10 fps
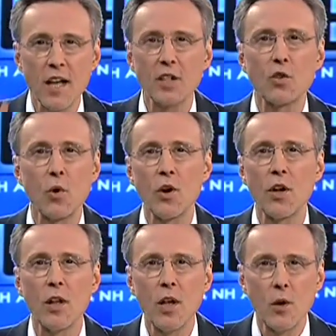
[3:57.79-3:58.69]

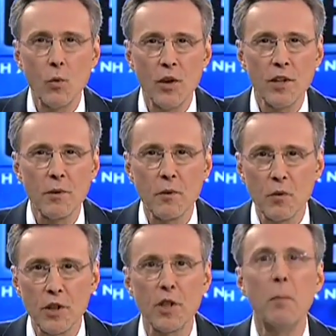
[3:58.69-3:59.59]
editorial with
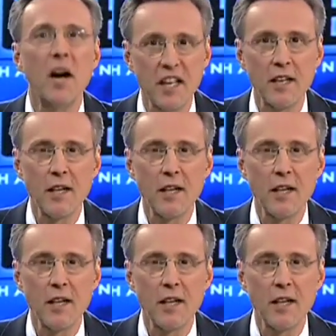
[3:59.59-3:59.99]
the money,